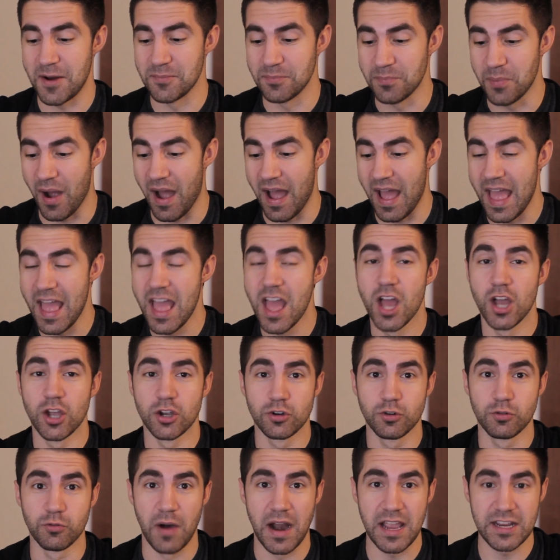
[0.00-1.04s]
But
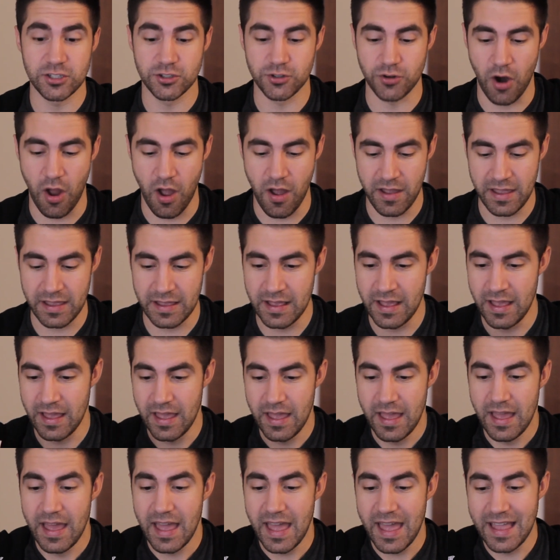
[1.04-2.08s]
great drawing.
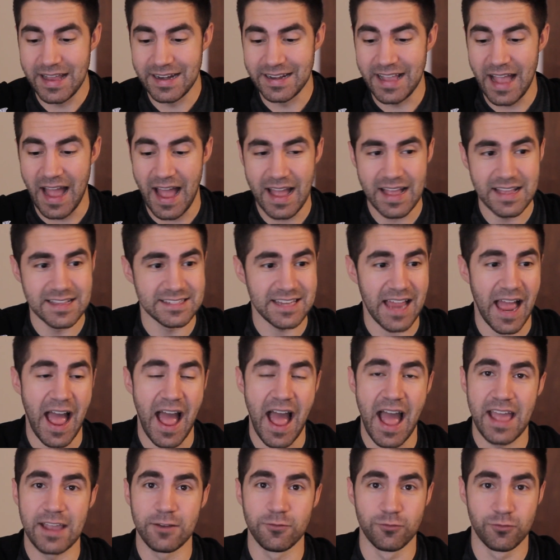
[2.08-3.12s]
And guys,
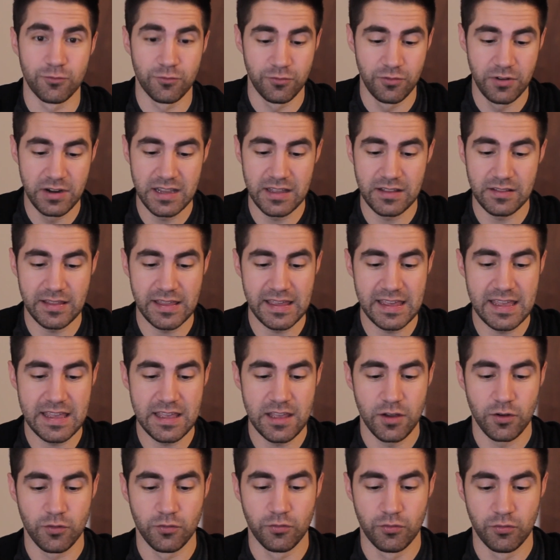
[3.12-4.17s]
I really,
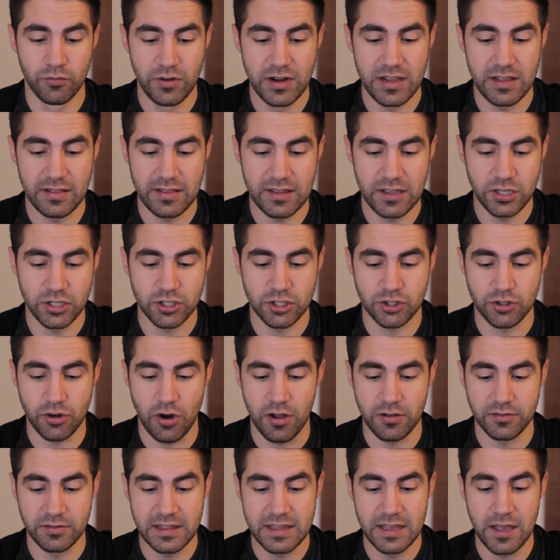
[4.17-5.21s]
really
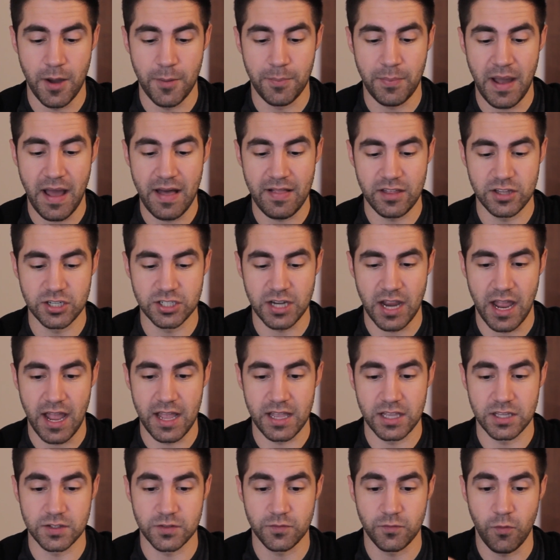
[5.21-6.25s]
strongly
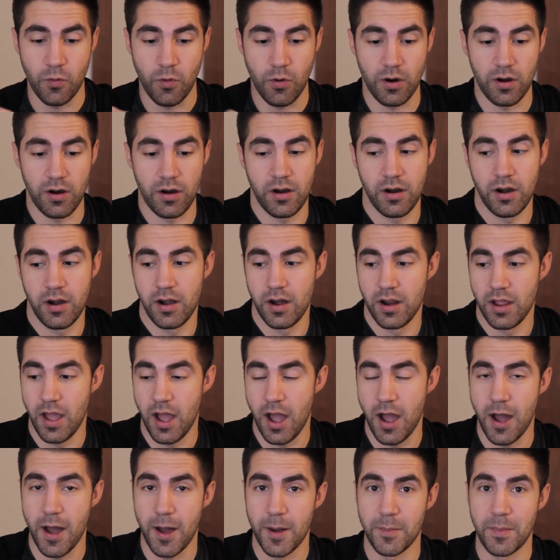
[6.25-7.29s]
apologize for
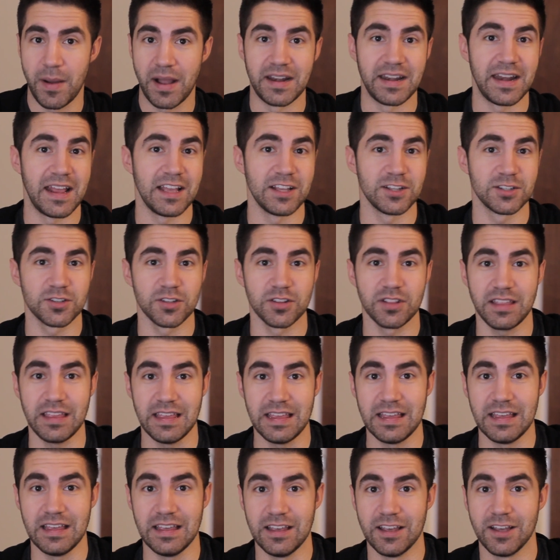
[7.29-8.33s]
uh, my
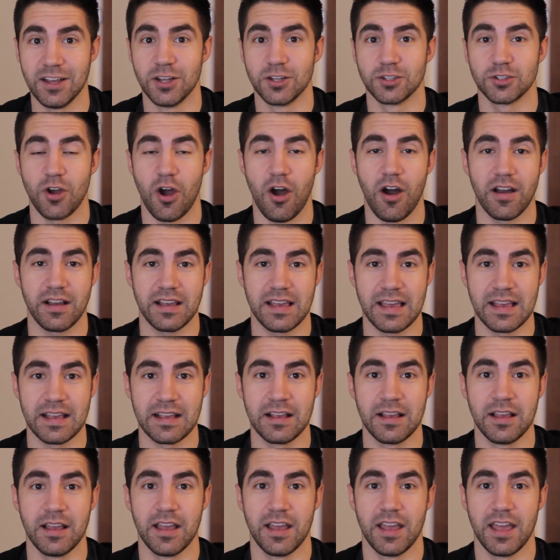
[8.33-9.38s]
nasally
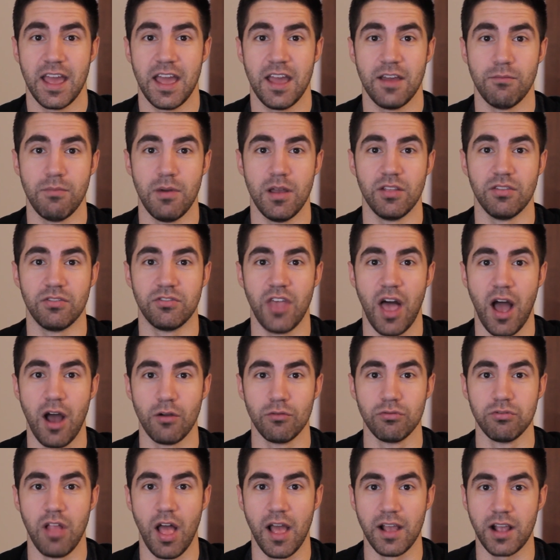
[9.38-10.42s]
talking. If it
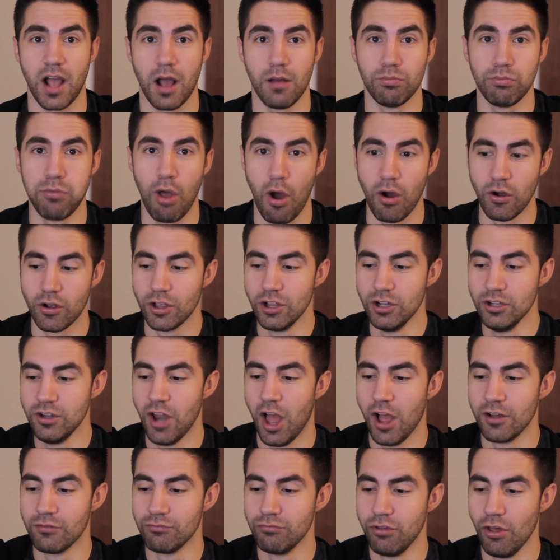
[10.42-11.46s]
sounds like I'm talking
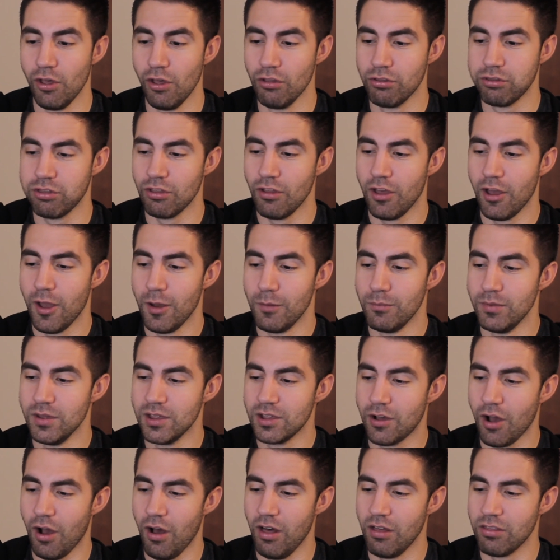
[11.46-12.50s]
like this
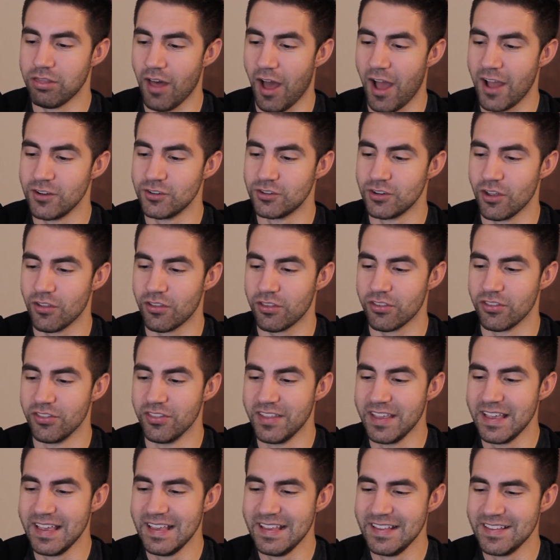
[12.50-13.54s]
because I just
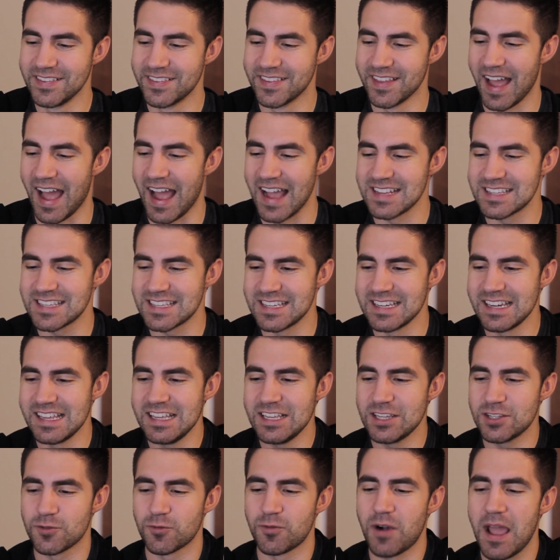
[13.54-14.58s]
sneezed. I
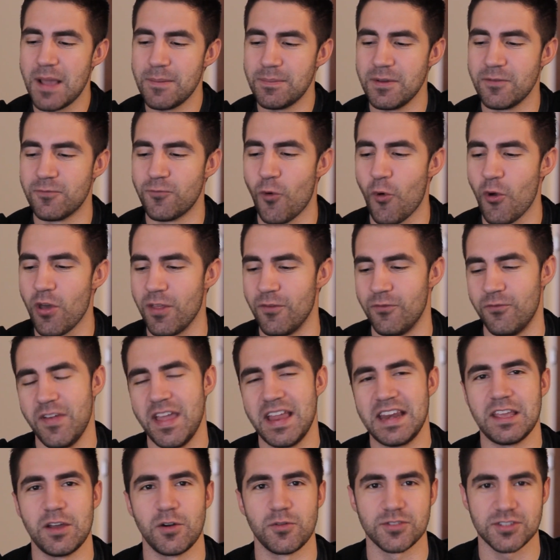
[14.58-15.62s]
sneezed right before the
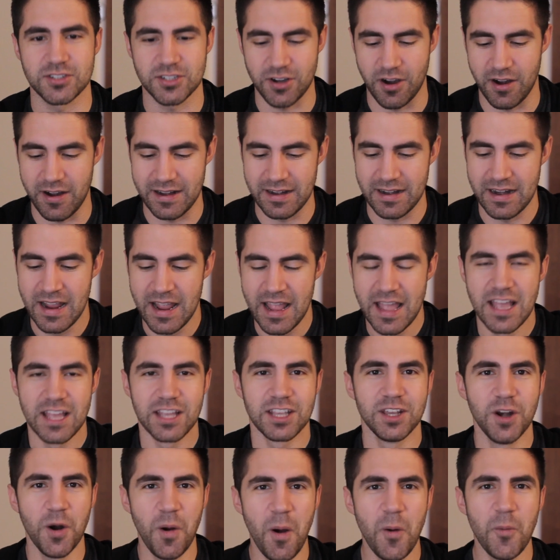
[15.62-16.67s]
video started.
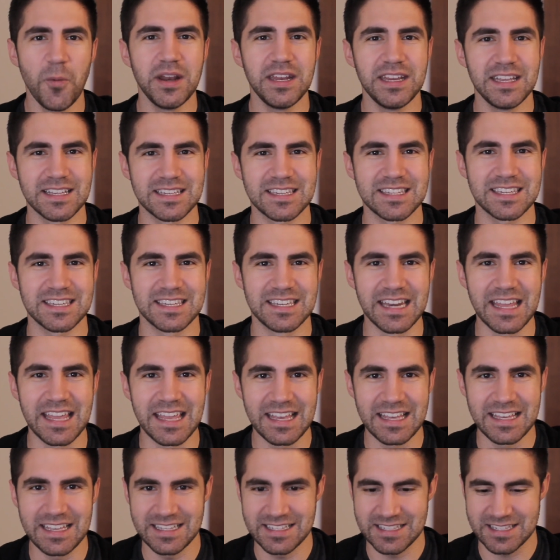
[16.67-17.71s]
You know when you
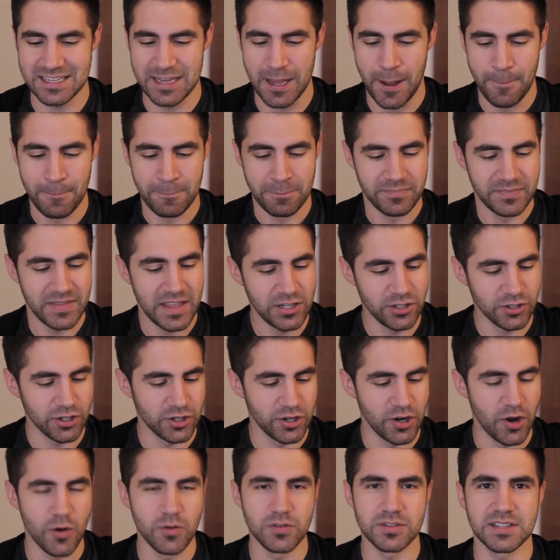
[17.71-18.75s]
sneeze, then your
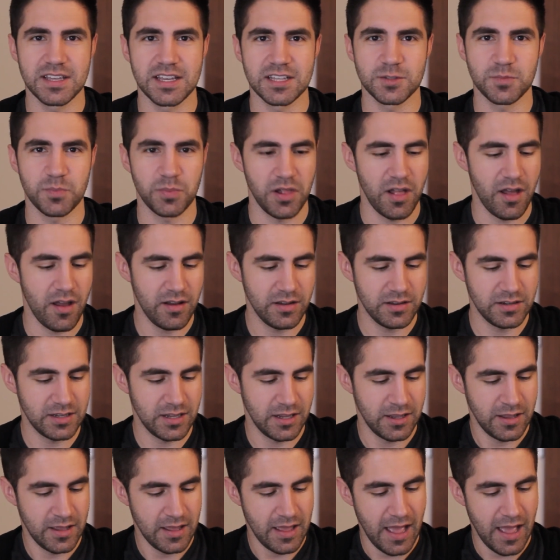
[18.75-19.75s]
nose gets plugged?